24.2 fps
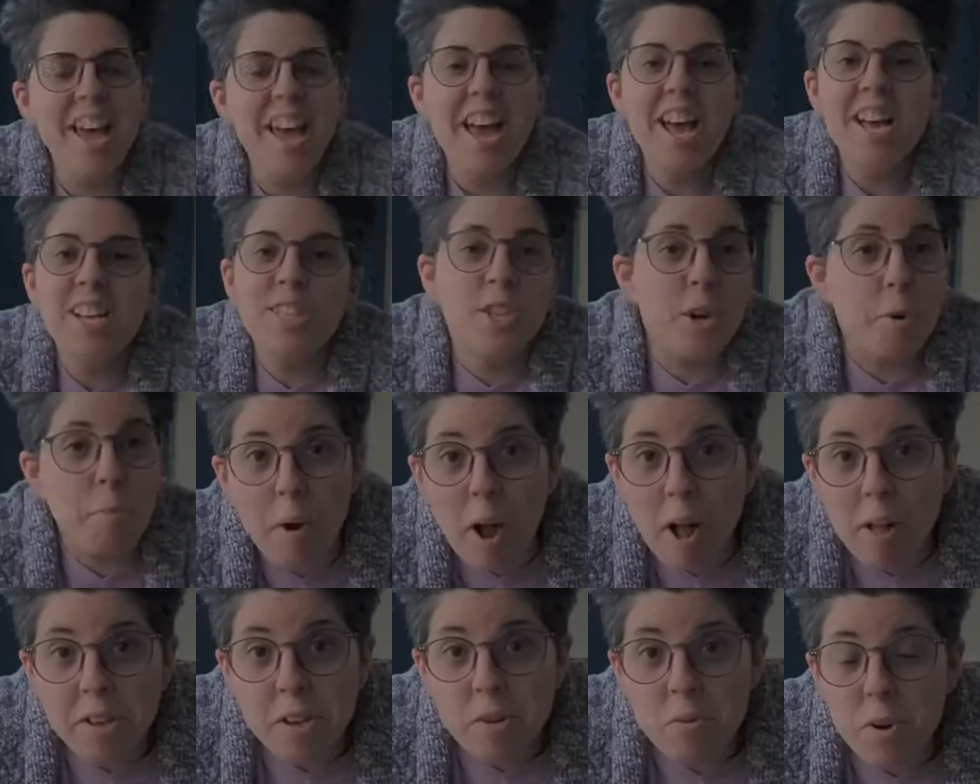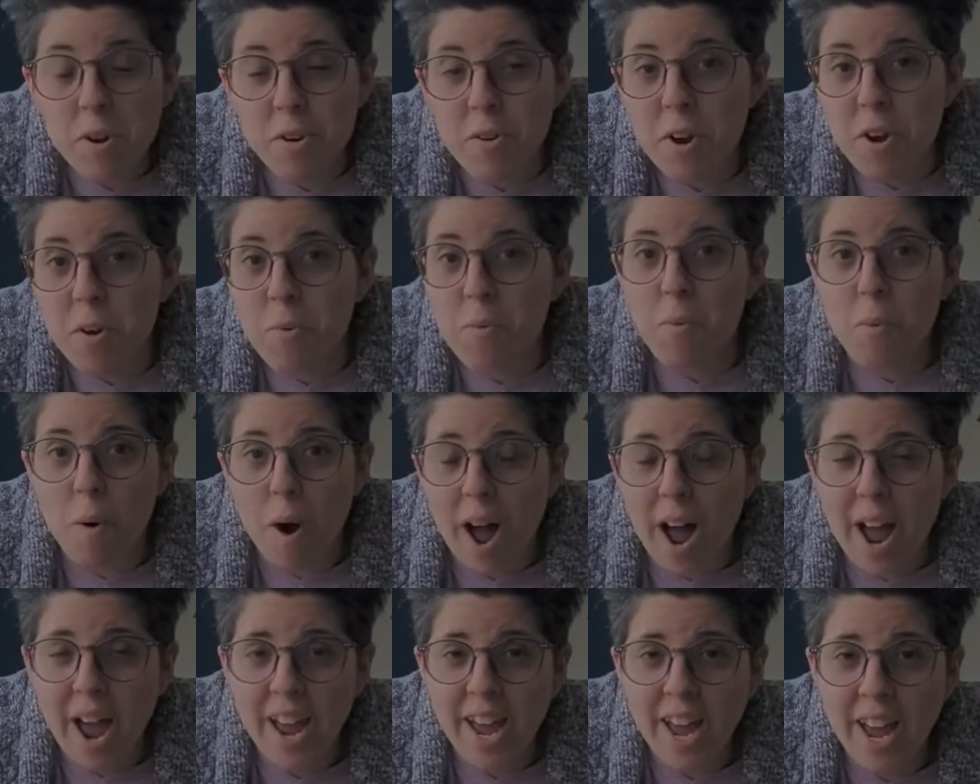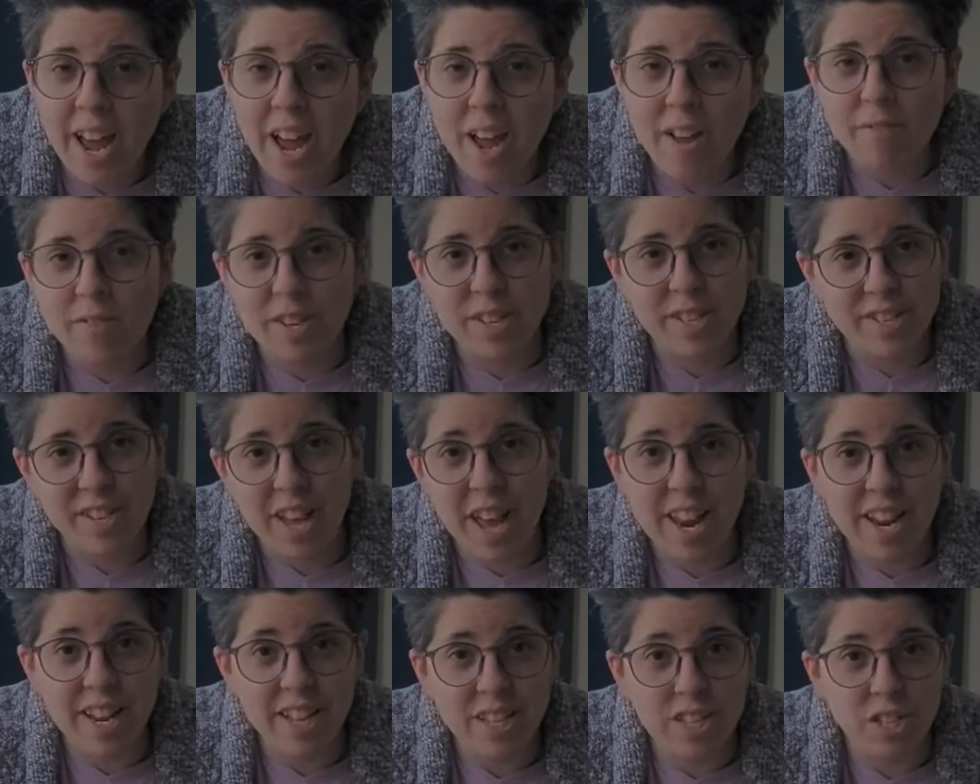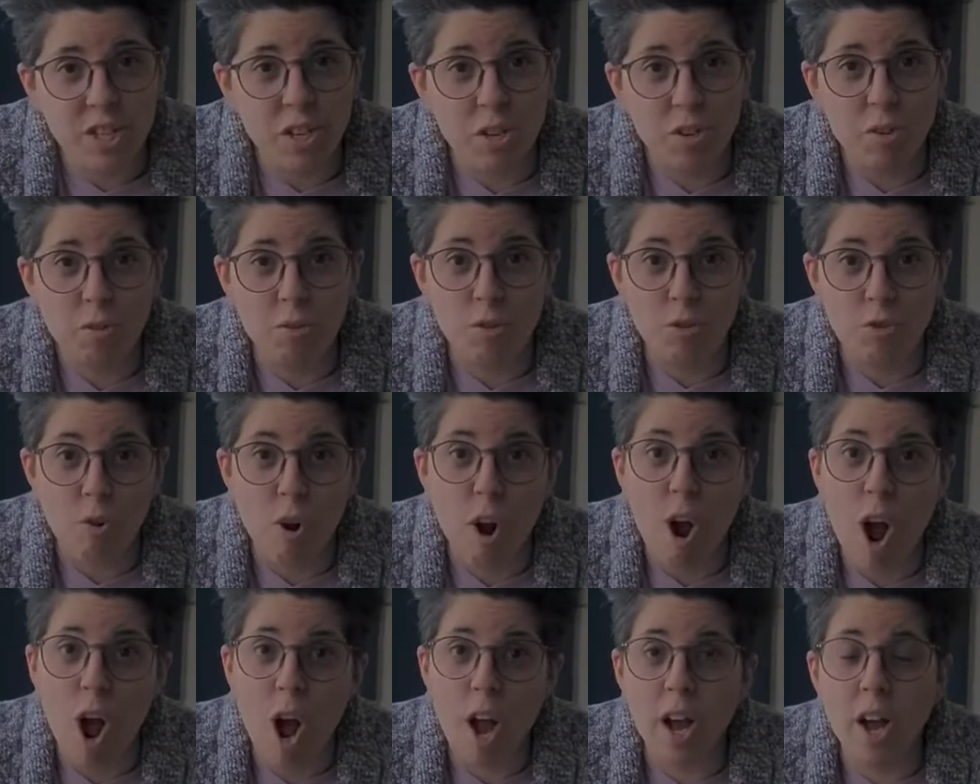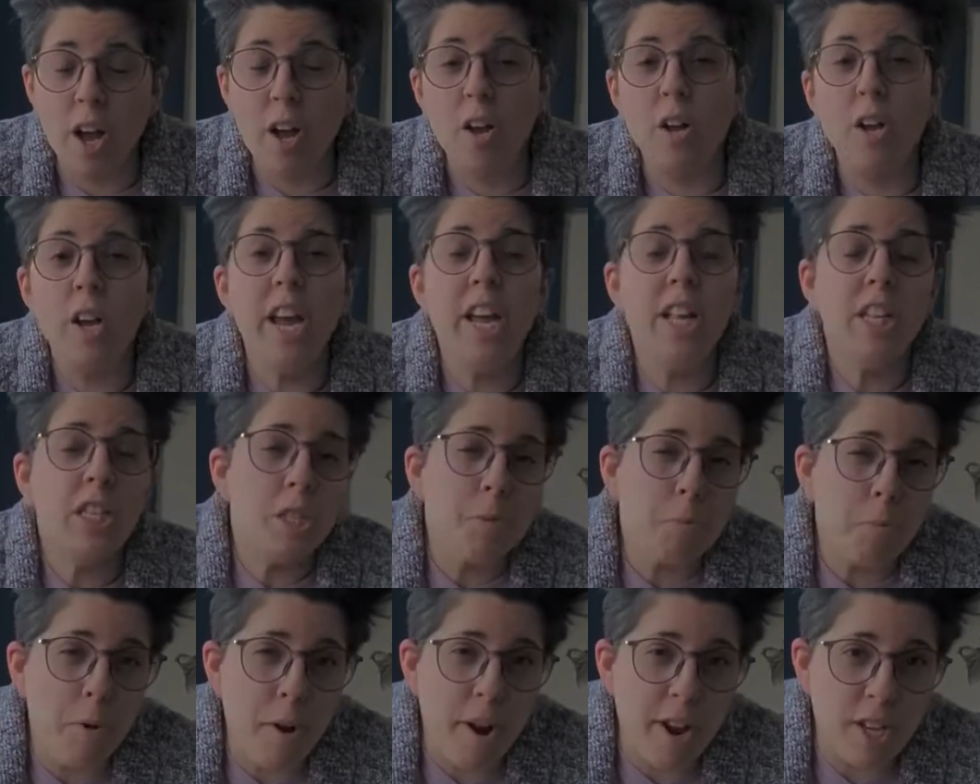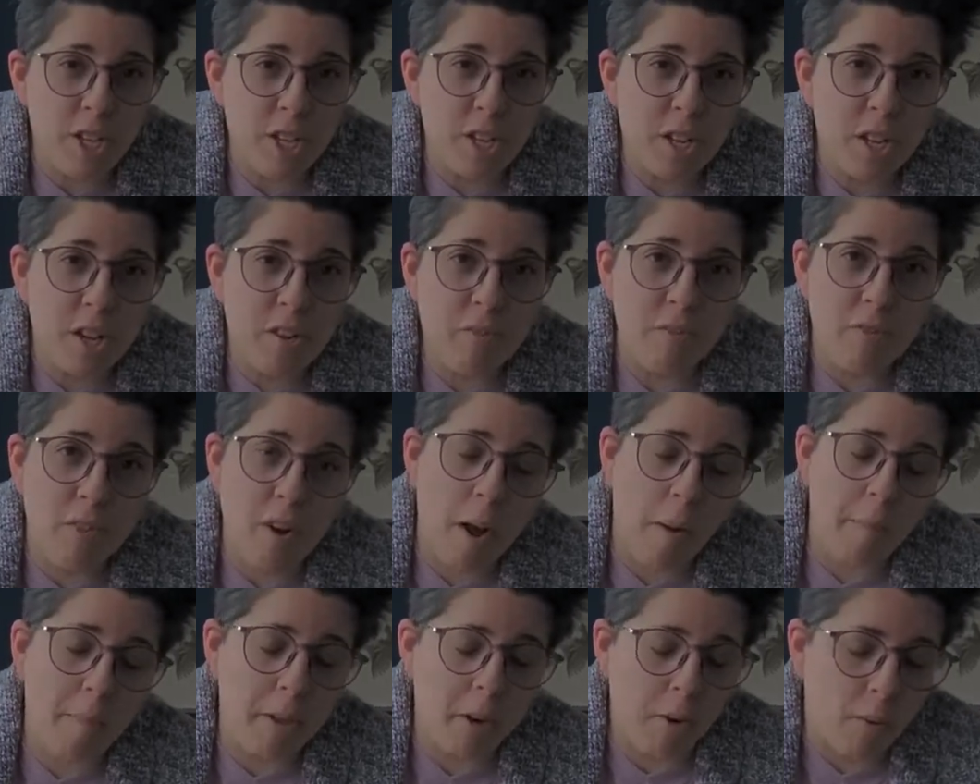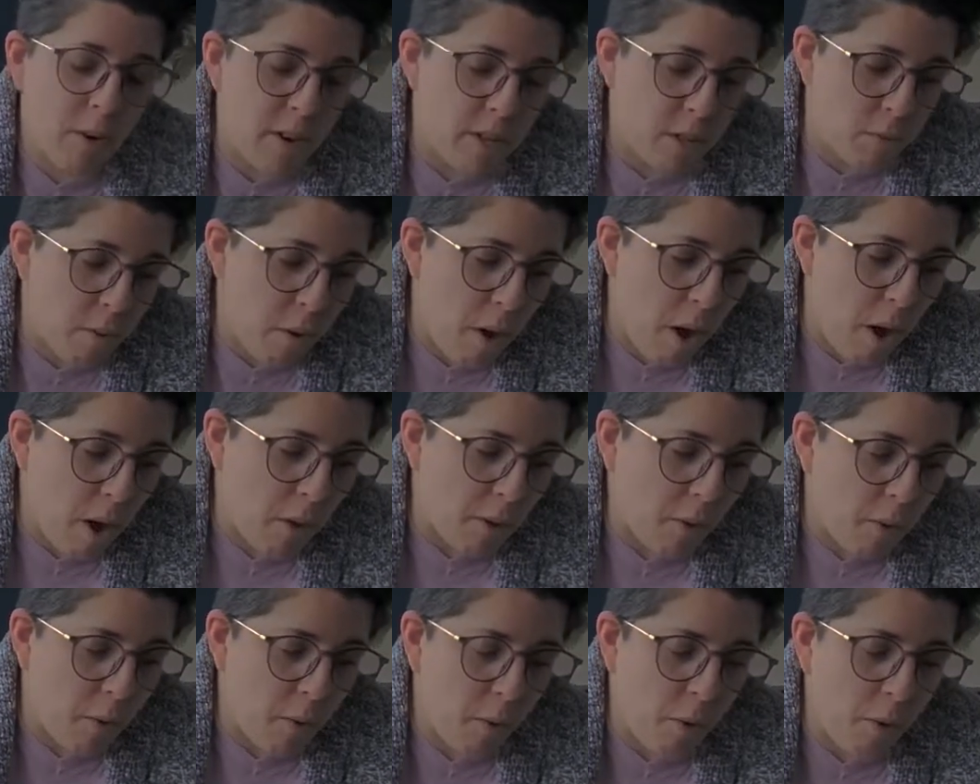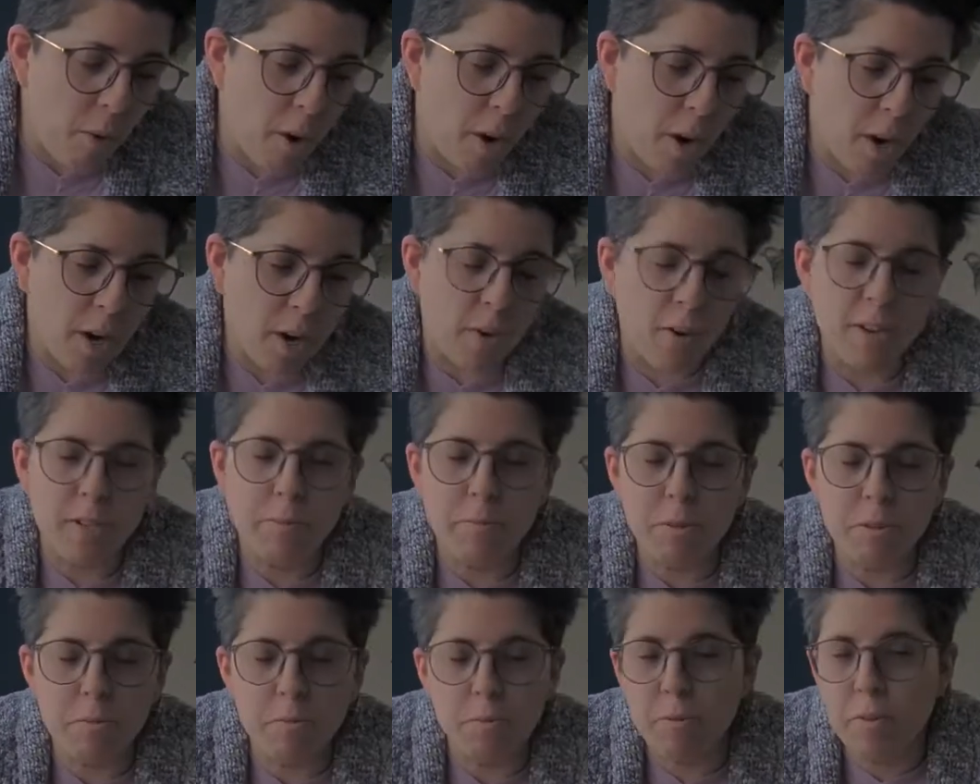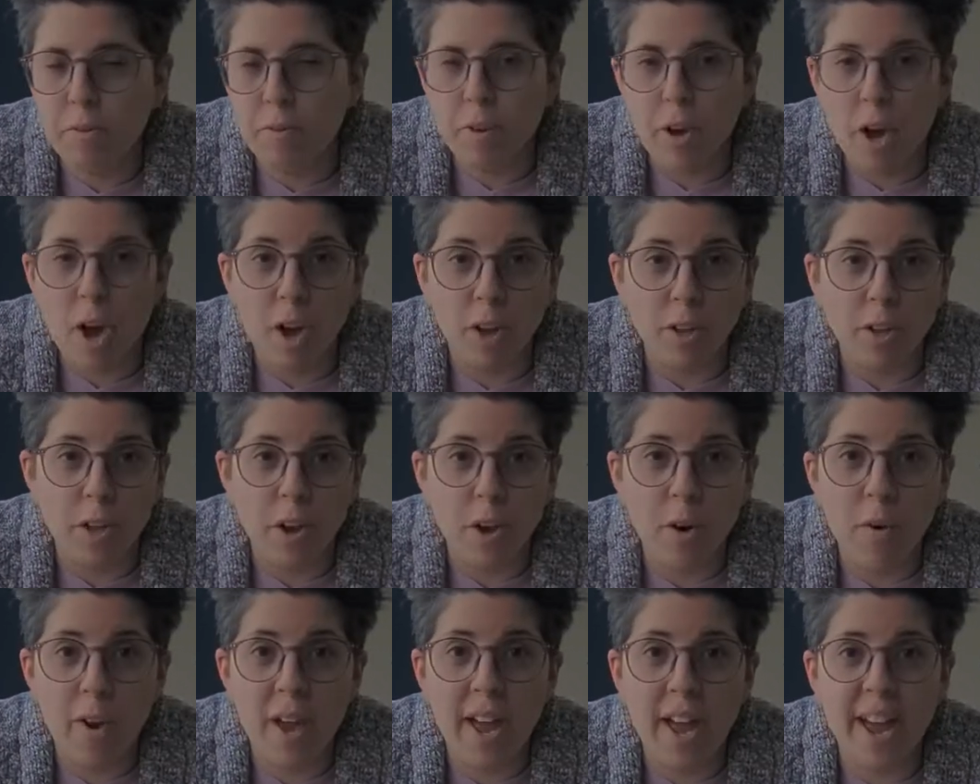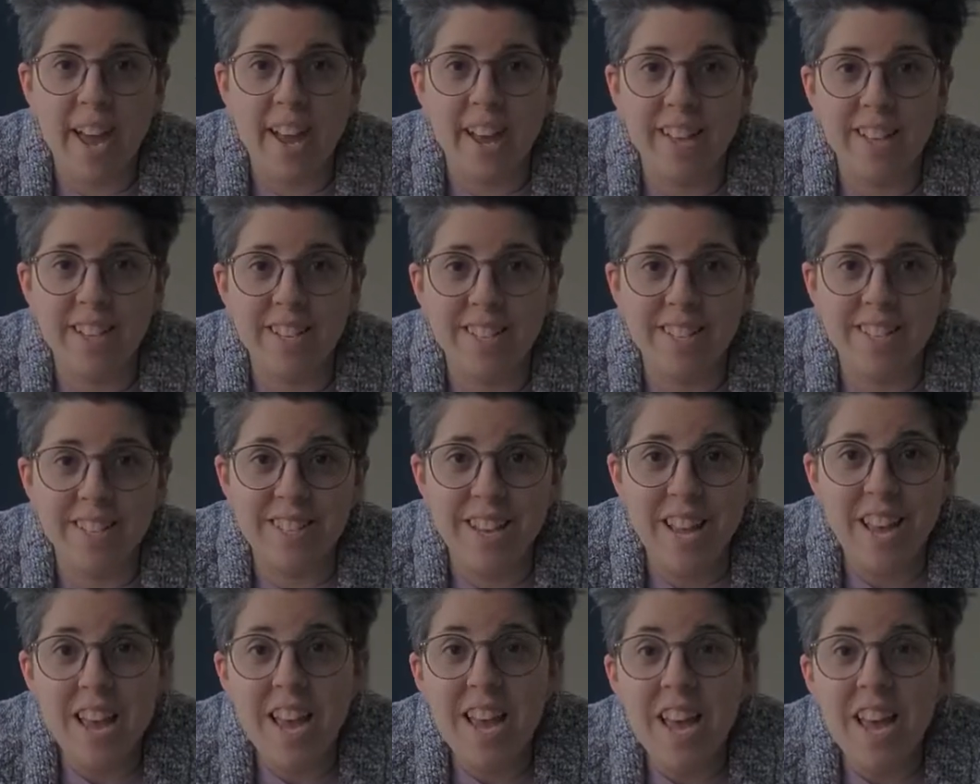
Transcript: So you're probably wondering why I've decided to draw inspiration from the Griswold, or a Christmas movie we all know as